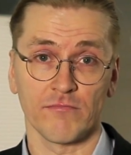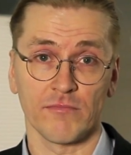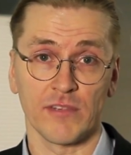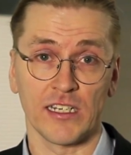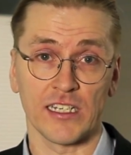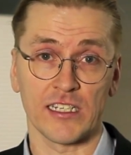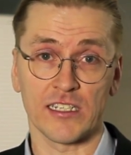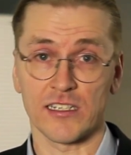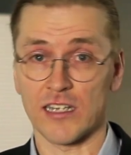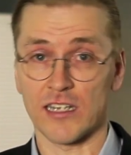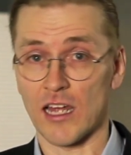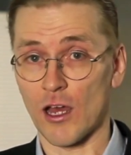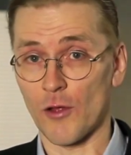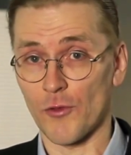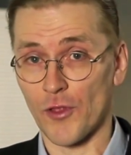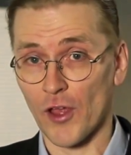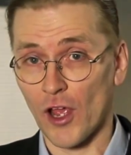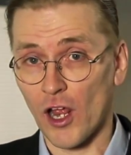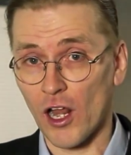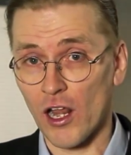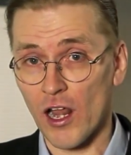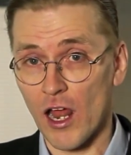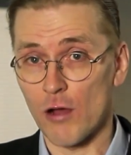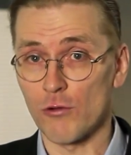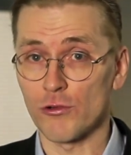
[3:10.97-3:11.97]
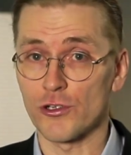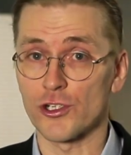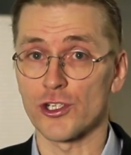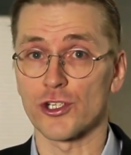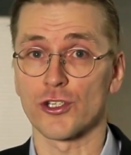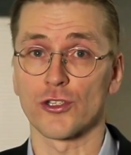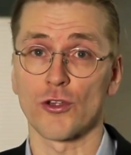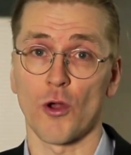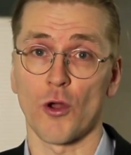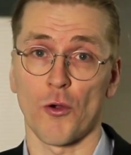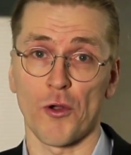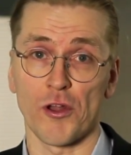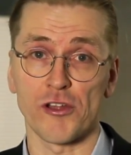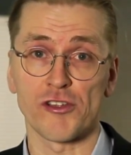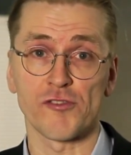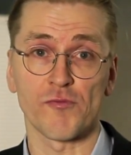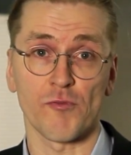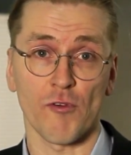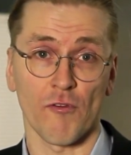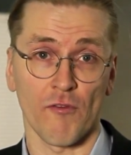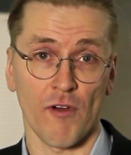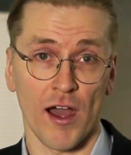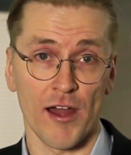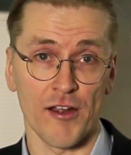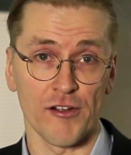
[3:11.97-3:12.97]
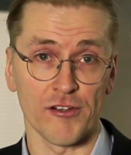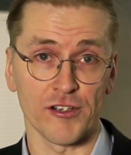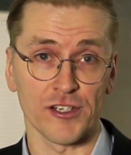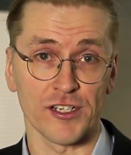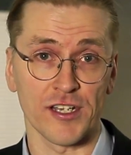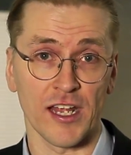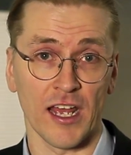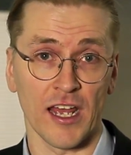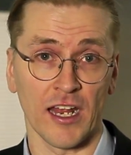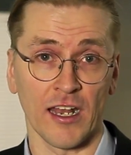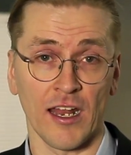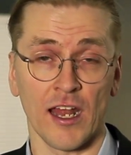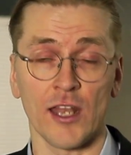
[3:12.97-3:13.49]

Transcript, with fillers: It's now the cloud storage provider's data,